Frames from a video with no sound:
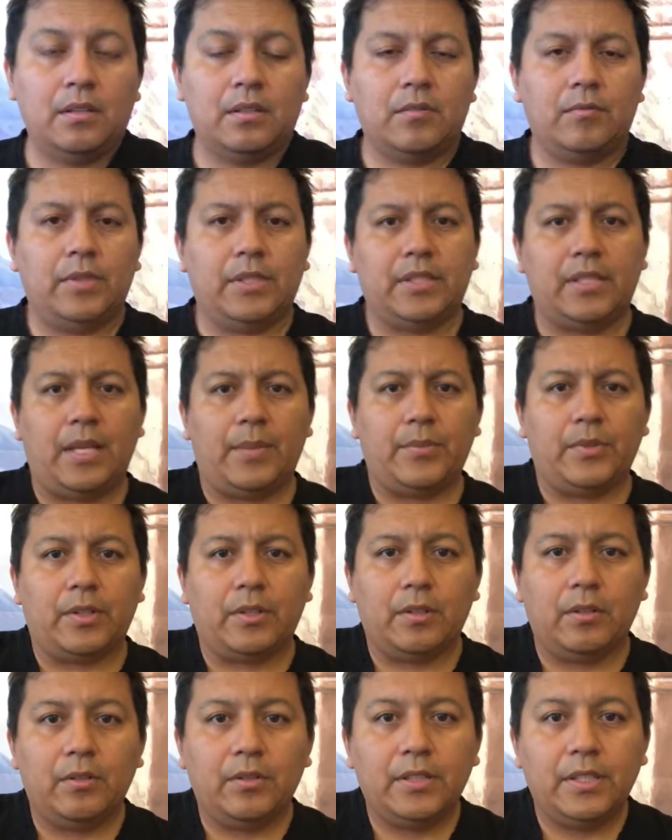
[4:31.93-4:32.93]
what type of
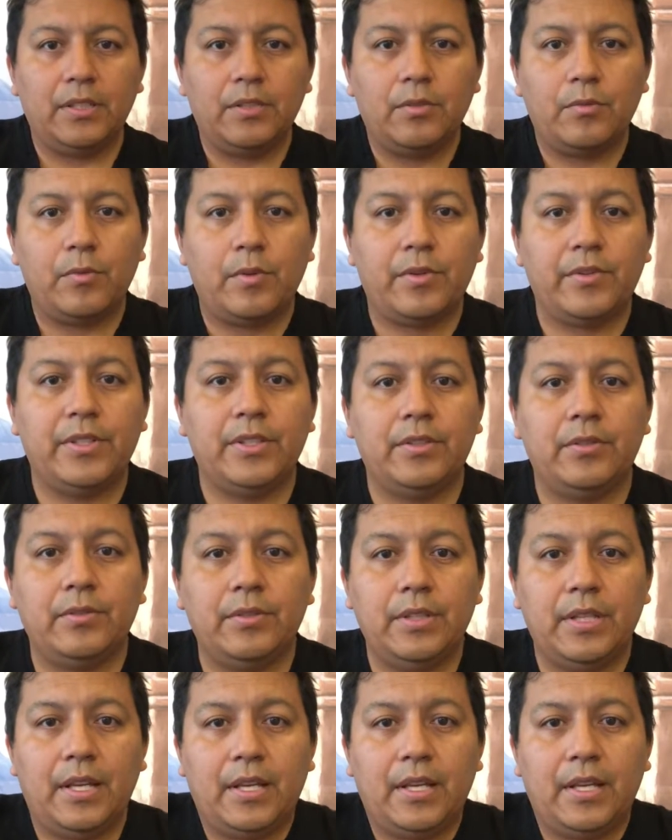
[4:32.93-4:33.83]
clothing you're wearing during